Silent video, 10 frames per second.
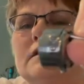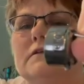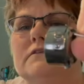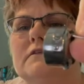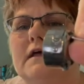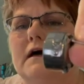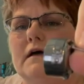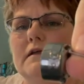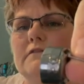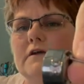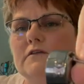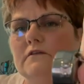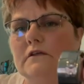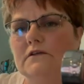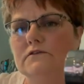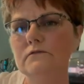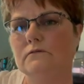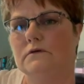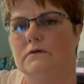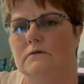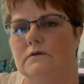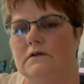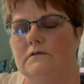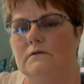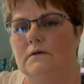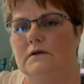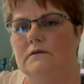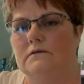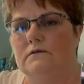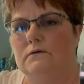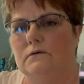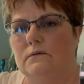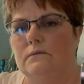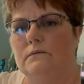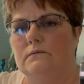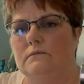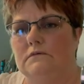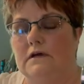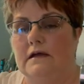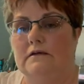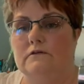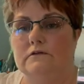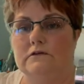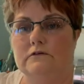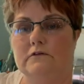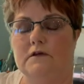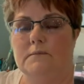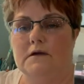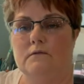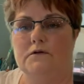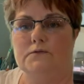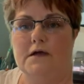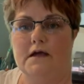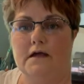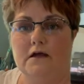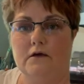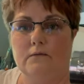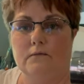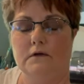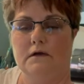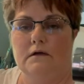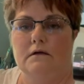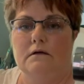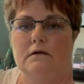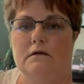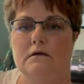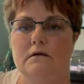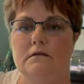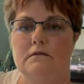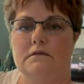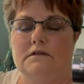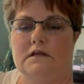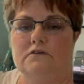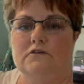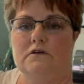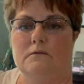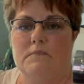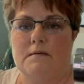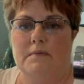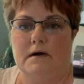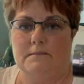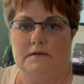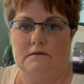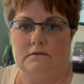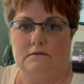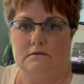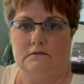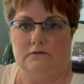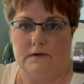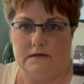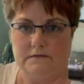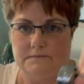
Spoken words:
So that, if I turn that screw, it's going to tighten or loosen, depending on which way I go, the tension on my bobbin thread.